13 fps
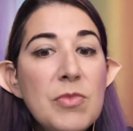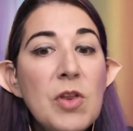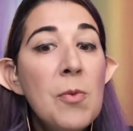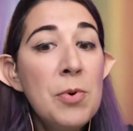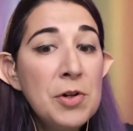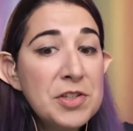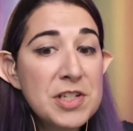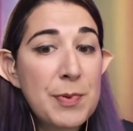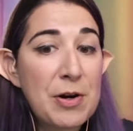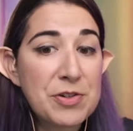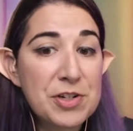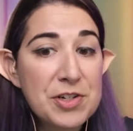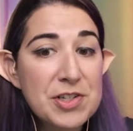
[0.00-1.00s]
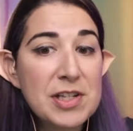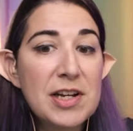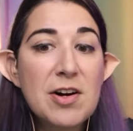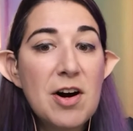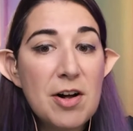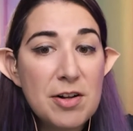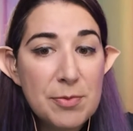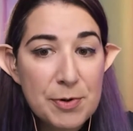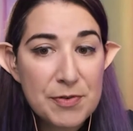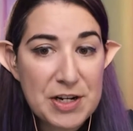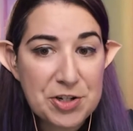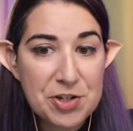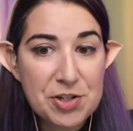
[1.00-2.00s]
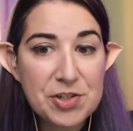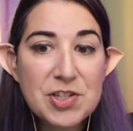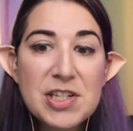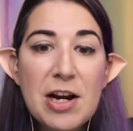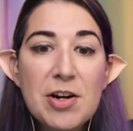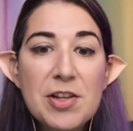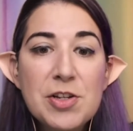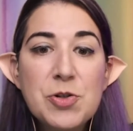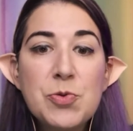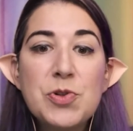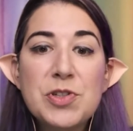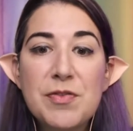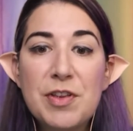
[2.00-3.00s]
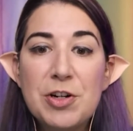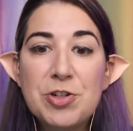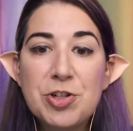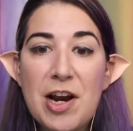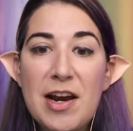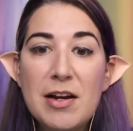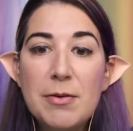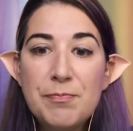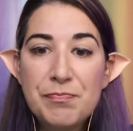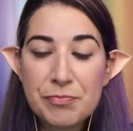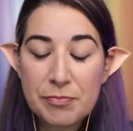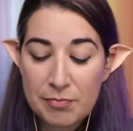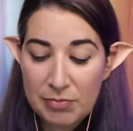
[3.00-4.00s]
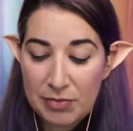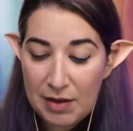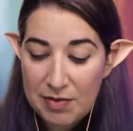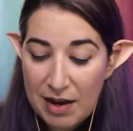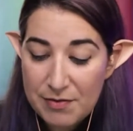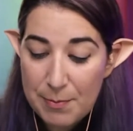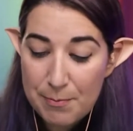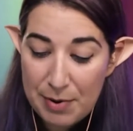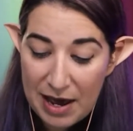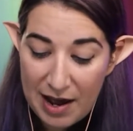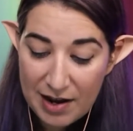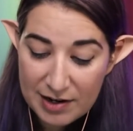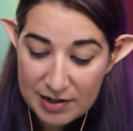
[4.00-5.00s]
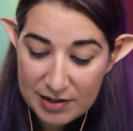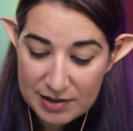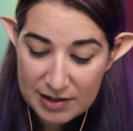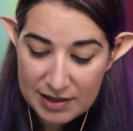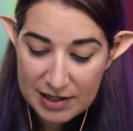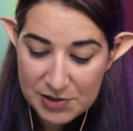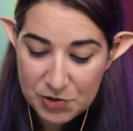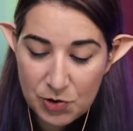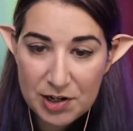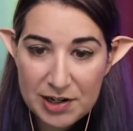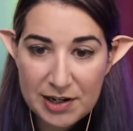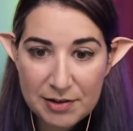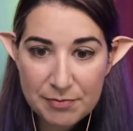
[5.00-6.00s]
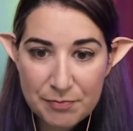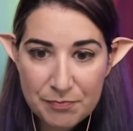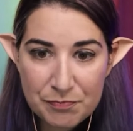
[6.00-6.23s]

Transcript: Poultice Pounders, like all professionals, carry the tools of their trade. They have a bag that they store it in.